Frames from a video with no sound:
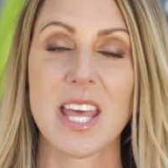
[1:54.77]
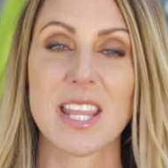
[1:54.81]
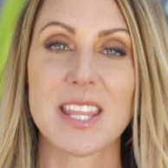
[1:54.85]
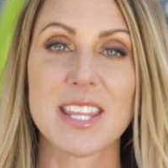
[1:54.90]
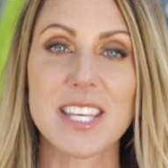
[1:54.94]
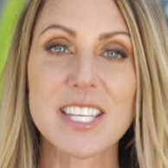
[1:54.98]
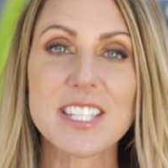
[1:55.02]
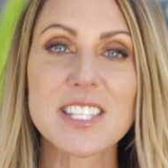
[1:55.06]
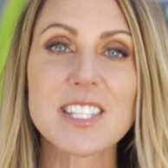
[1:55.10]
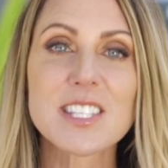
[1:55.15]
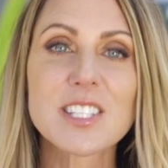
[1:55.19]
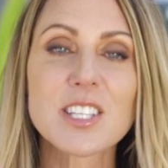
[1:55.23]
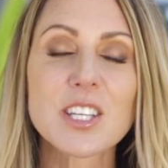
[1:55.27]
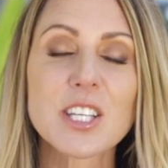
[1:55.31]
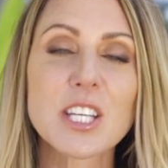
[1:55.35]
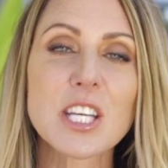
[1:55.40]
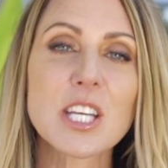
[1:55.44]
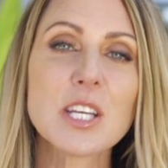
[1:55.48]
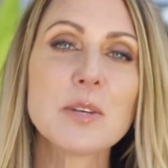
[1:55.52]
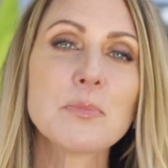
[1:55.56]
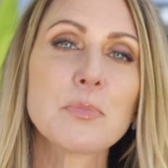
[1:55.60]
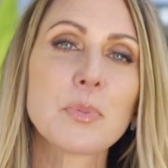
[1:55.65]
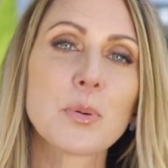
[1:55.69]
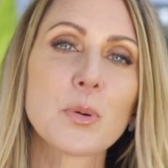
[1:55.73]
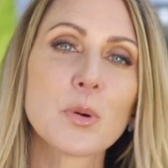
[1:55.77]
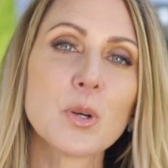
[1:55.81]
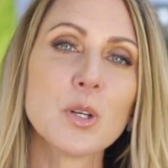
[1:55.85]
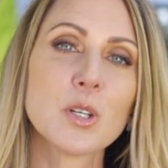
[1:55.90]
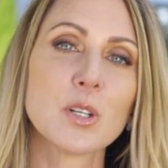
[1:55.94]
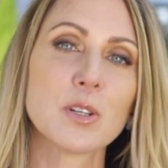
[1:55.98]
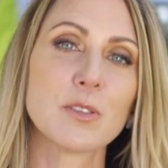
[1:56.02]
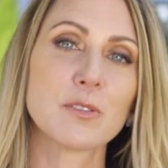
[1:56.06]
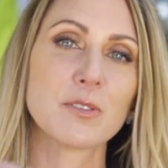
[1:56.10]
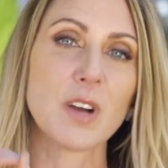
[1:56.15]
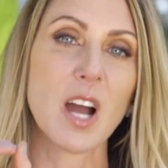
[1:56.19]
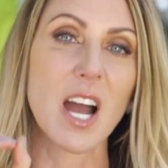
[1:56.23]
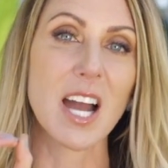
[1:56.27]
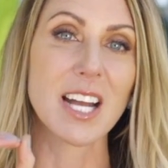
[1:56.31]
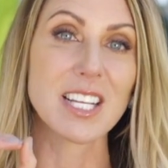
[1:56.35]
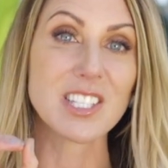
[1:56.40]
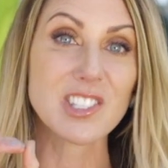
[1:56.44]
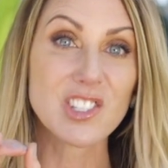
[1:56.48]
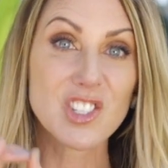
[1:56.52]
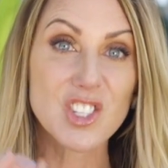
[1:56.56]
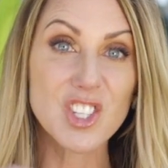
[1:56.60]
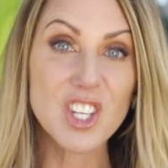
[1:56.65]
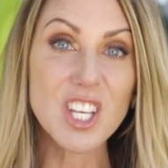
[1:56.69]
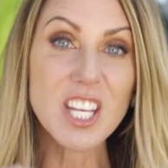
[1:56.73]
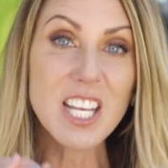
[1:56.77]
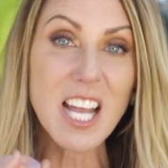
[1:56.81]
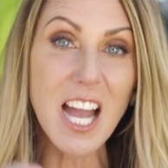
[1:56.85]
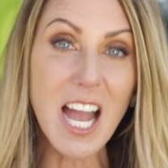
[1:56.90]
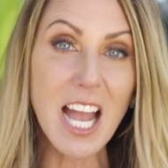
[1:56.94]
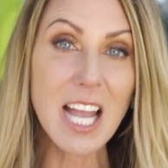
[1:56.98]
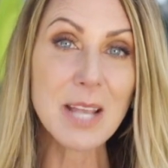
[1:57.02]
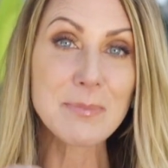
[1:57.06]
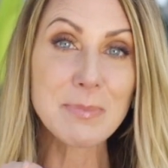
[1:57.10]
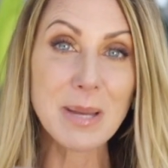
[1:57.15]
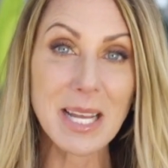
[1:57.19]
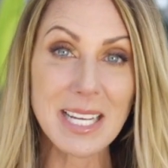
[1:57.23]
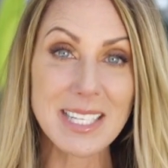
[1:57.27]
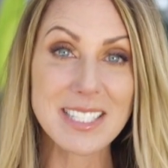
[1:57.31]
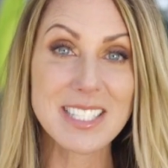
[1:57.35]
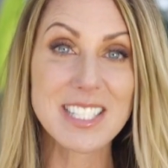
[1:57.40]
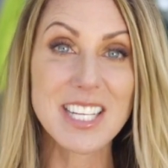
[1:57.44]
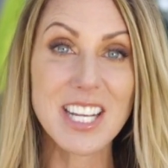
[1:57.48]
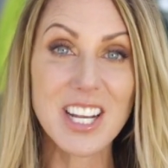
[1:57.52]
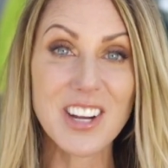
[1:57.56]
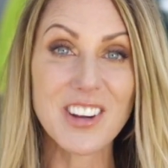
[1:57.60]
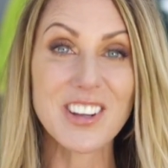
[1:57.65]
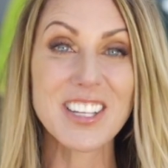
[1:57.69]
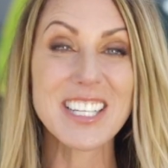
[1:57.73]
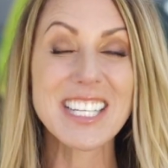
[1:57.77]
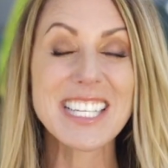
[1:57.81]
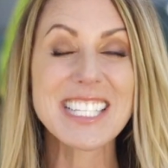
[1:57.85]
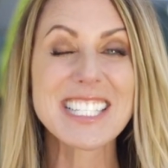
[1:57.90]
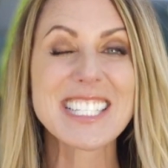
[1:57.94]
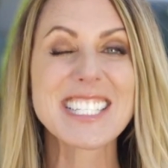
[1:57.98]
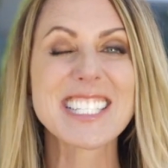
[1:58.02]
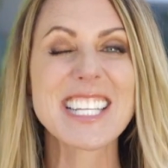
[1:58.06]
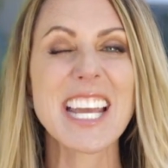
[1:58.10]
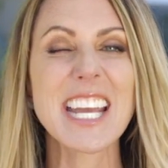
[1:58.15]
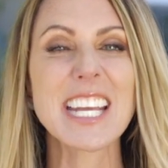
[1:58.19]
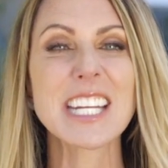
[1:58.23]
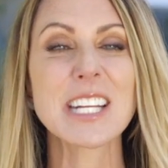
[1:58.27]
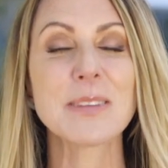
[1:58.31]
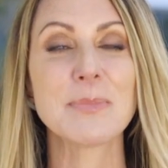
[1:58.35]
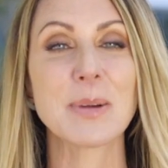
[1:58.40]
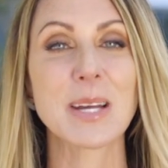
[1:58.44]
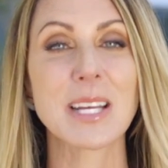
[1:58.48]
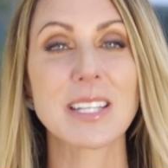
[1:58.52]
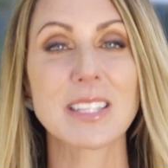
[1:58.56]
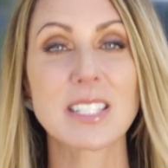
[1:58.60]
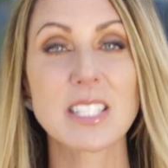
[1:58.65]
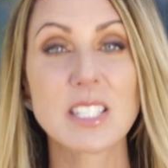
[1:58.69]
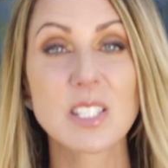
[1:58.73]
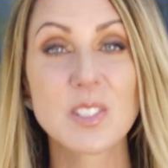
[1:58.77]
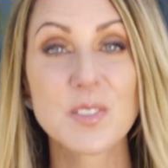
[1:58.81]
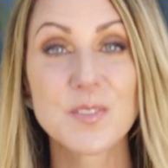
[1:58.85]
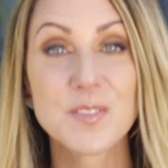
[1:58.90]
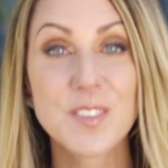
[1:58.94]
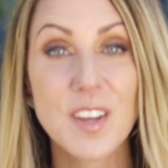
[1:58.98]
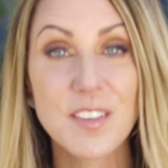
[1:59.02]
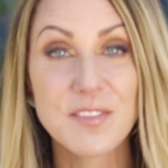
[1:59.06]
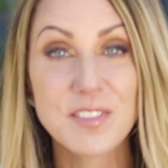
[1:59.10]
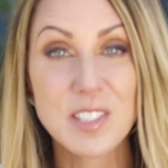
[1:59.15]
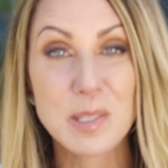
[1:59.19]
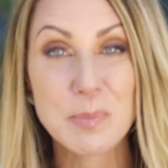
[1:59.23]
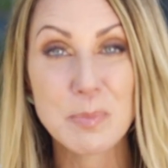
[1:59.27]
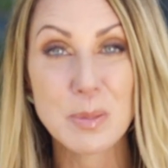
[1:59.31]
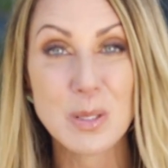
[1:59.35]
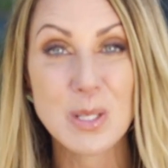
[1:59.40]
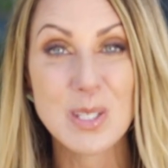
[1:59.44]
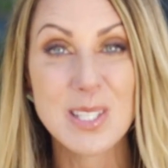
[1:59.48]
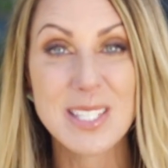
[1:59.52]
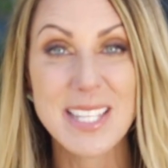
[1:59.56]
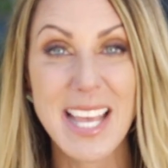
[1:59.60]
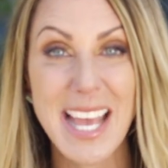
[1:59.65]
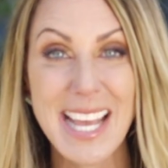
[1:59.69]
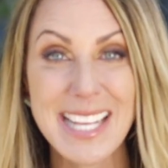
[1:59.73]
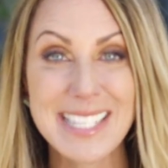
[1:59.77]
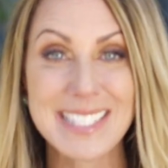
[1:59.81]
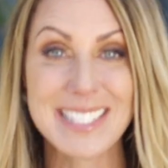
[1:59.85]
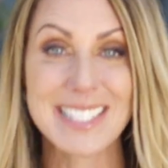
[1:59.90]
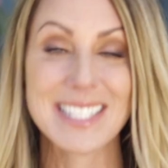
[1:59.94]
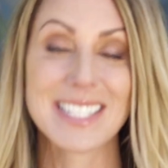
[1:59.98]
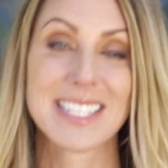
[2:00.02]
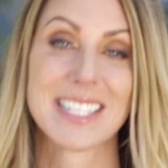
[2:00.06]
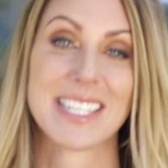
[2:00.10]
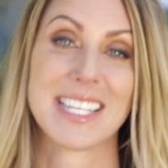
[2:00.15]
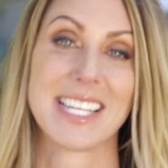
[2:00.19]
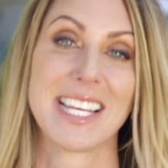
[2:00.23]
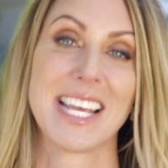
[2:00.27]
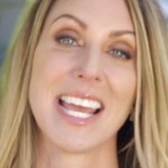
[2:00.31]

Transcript: This is going to improve GI bacteria data by at least 50%.